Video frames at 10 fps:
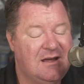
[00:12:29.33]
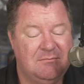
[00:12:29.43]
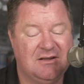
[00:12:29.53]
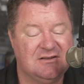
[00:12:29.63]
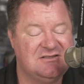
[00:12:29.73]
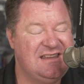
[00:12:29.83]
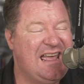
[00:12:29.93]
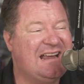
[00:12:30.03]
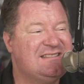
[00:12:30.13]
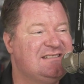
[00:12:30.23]
because the
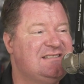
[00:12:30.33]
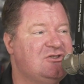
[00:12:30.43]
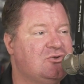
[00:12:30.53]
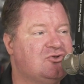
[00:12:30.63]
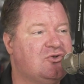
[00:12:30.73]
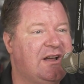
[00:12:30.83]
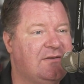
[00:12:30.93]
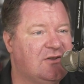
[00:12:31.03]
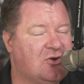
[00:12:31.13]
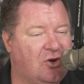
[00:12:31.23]
existential dread
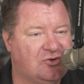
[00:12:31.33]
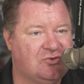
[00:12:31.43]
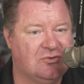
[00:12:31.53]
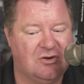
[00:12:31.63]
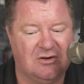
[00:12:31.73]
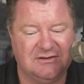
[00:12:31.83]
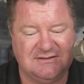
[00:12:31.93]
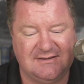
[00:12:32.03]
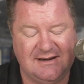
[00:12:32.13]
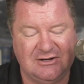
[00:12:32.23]
of the cultural
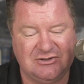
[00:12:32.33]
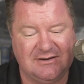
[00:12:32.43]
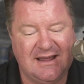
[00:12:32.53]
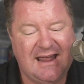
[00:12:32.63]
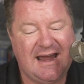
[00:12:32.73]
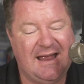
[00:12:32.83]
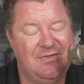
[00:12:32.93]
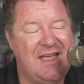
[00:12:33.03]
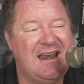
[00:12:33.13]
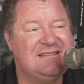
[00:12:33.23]
currents of the nation.
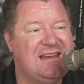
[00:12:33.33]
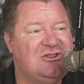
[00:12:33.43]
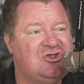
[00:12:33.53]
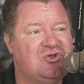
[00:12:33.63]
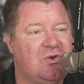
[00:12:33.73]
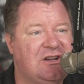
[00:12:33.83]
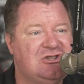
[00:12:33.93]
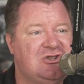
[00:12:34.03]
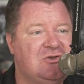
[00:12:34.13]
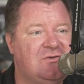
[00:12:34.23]
And that is a
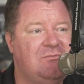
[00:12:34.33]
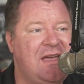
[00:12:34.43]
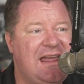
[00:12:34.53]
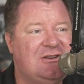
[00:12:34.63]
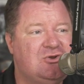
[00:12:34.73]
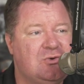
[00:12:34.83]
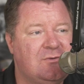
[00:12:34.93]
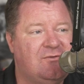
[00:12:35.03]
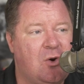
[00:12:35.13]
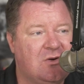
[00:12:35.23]
choice you've made to
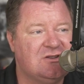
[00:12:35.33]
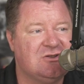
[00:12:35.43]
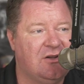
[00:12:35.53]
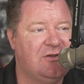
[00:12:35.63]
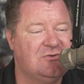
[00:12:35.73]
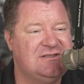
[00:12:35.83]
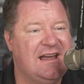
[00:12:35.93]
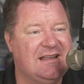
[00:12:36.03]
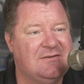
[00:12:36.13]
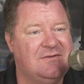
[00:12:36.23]
focus on those
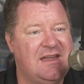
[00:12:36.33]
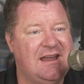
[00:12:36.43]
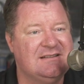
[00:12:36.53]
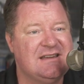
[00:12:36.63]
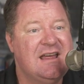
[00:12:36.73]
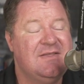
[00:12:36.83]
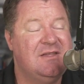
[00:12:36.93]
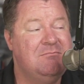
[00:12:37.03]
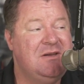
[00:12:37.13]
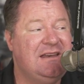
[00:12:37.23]
negative things.
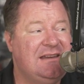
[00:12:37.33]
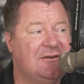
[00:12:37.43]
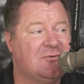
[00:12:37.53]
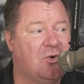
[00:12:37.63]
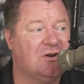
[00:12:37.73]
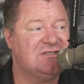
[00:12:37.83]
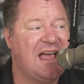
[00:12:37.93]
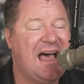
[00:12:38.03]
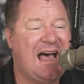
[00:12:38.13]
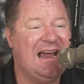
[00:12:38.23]
The media, of course,
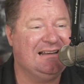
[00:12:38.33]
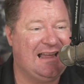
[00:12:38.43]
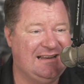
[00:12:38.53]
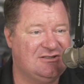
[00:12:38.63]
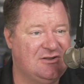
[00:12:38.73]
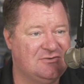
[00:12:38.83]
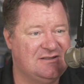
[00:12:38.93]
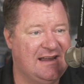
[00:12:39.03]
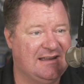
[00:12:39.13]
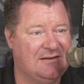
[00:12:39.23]
highlights
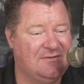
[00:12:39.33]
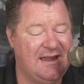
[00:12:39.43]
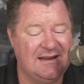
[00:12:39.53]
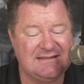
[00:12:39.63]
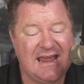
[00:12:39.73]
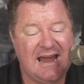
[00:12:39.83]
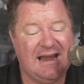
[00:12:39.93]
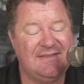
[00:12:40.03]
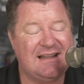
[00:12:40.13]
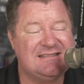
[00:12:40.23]
those negative things.
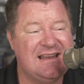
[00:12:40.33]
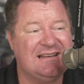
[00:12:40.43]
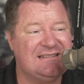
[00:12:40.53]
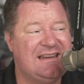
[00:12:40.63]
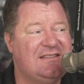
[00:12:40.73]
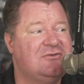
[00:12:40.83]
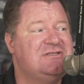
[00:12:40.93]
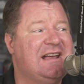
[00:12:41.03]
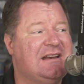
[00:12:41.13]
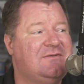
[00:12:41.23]
And that's not to say
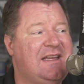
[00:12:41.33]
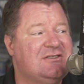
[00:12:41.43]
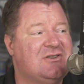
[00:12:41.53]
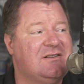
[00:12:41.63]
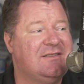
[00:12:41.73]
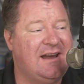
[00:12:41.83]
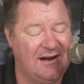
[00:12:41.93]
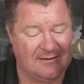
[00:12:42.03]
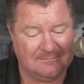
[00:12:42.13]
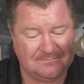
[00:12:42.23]
those negative things aren't
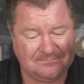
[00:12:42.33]
there.